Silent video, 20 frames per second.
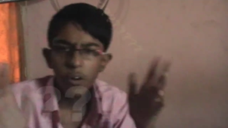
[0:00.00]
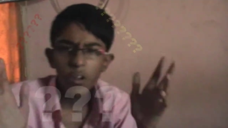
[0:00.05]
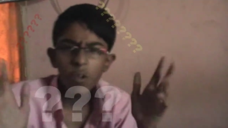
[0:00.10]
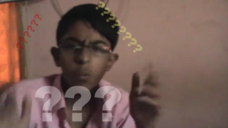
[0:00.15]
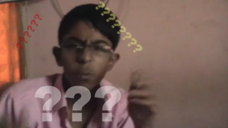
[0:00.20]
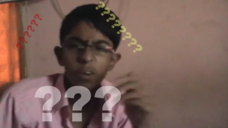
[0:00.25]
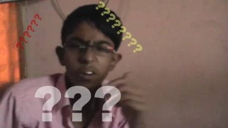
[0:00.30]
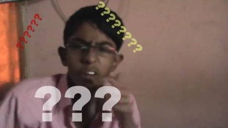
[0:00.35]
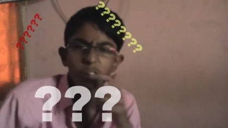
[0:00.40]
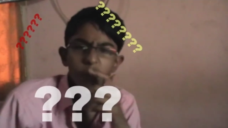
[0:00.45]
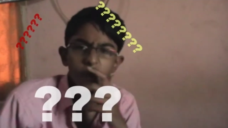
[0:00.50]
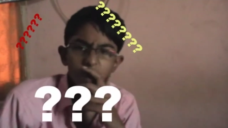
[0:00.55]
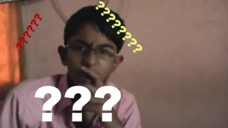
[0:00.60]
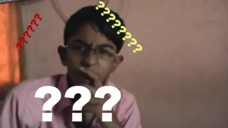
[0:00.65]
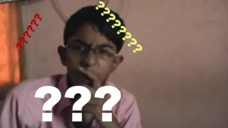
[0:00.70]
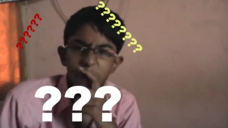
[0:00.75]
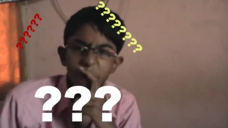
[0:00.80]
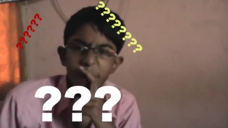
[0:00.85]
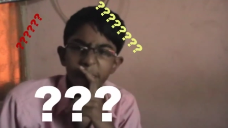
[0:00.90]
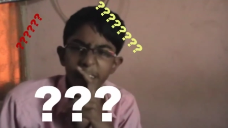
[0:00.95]
We're all wondering what
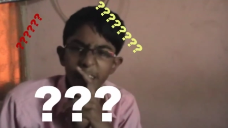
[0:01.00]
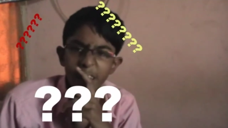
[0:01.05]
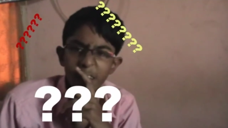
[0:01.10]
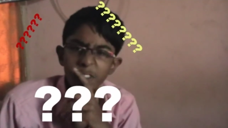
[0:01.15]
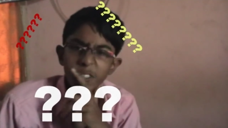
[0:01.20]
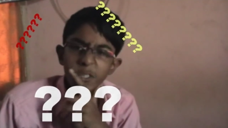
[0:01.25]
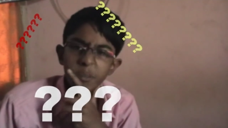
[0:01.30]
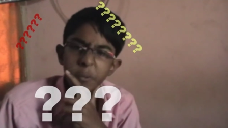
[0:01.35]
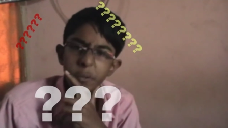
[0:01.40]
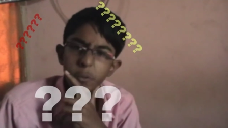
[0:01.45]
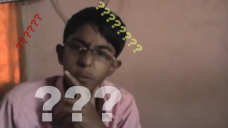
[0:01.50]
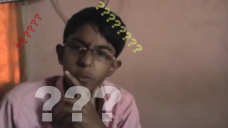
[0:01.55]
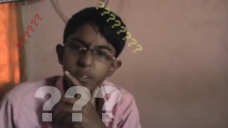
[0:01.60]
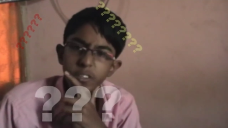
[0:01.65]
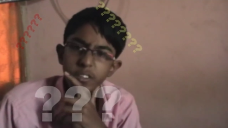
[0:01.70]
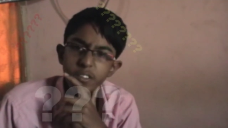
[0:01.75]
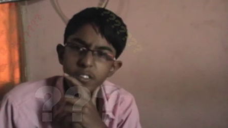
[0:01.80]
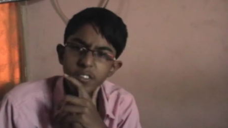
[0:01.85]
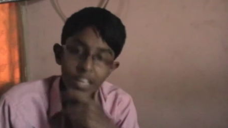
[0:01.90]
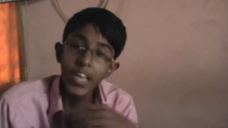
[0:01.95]
that big announcement
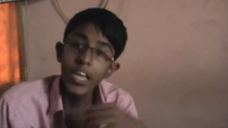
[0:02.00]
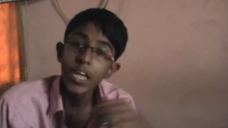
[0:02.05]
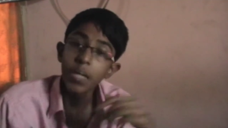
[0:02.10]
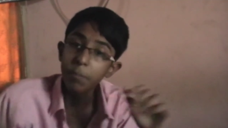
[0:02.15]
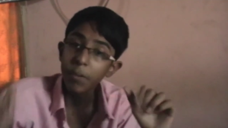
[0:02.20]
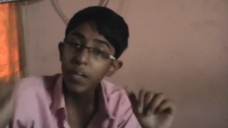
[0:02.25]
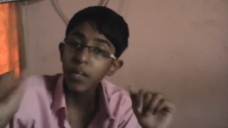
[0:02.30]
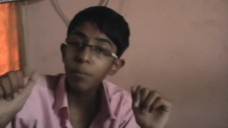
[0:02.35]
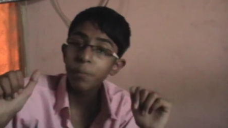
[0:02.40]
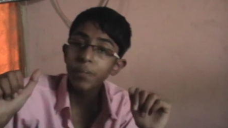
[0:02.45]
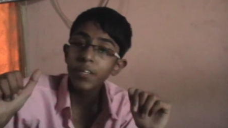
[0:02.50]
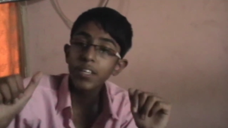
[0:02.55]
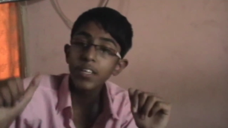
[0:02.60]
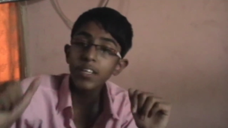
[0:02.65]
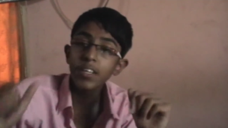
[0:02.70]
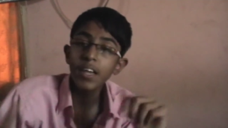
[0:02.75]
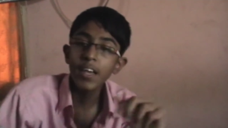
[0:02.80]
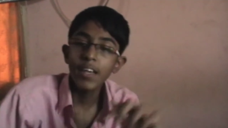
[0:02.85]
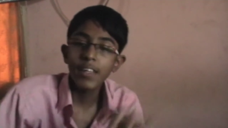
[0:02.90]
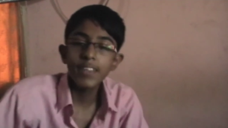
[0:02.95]
was. In my
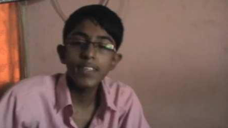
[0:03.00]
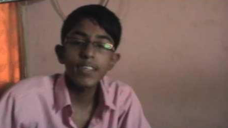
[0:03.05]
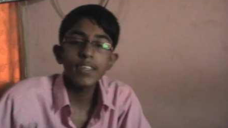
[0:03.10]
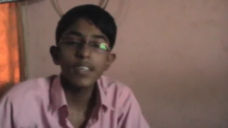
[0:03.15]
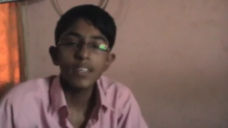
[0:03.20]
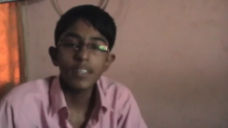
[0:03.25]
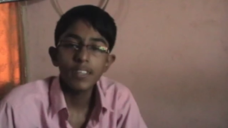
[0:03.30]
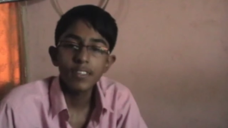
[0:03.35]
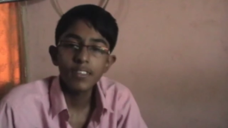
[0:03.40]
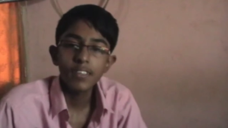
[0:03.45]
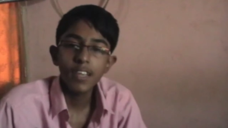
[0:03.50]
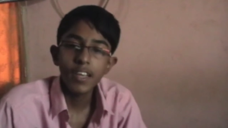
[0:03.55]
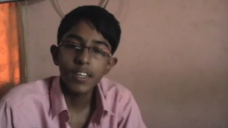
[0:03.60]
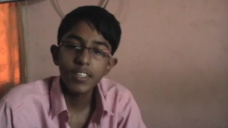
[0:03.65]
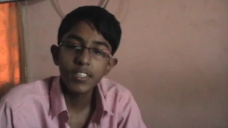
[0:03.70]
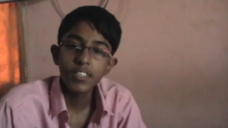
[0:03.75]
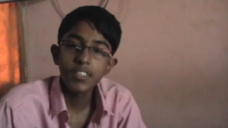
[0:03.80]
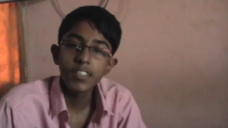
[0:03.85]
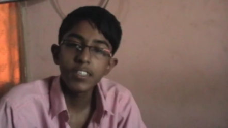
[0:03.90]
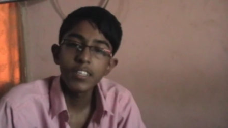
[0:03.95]
opinion, I think it's
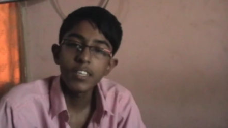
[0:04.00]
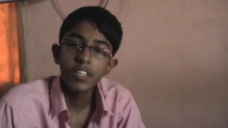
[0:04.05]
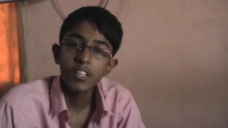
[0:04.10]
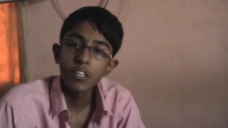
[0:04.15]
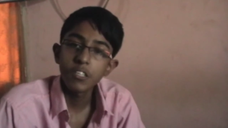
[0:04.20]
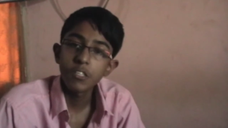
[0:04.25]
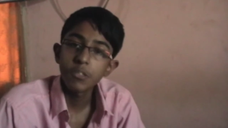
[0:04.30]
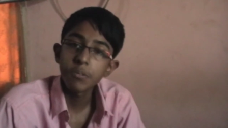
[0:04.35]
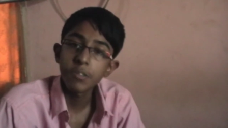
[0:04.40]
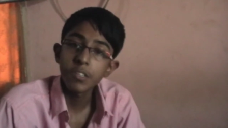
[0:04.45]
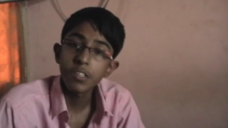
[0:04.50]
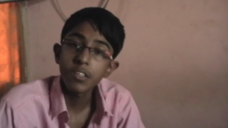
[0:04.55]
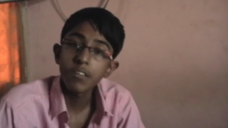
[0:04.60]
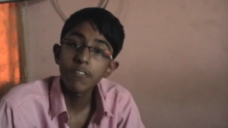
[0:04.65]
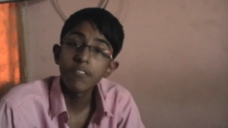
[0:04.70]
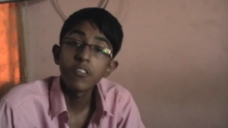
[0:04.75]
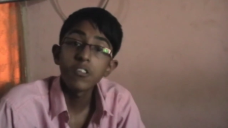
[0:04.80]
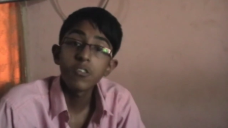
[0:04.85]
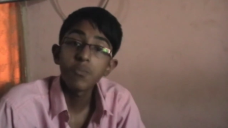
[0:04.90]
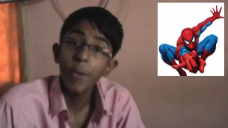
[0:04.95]
actually the announcement
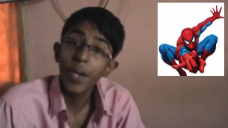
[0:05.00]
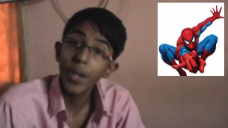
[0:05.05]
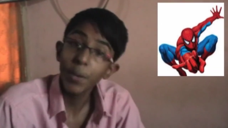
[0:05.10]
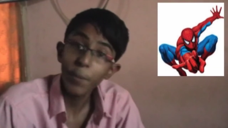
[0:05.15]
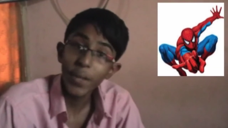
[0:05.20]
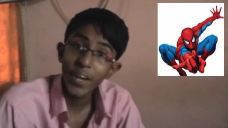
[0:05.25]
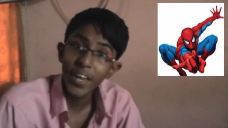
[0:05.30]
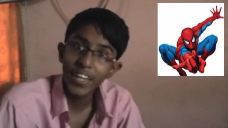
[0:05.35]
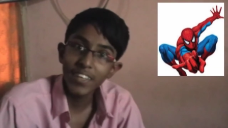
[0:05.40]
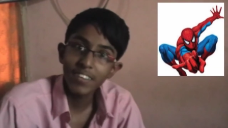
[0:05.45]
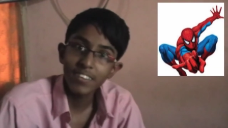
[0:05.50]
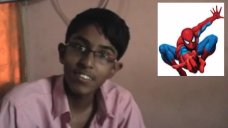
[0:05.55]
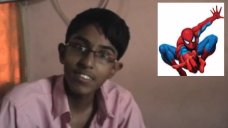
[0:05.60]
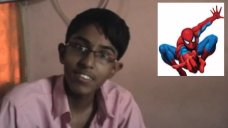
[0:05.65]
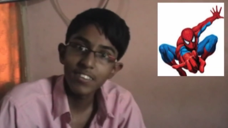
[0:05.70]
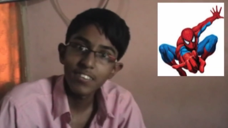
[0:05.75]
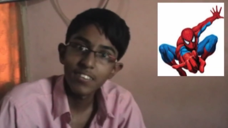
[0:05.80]
of the Spider-Man actor.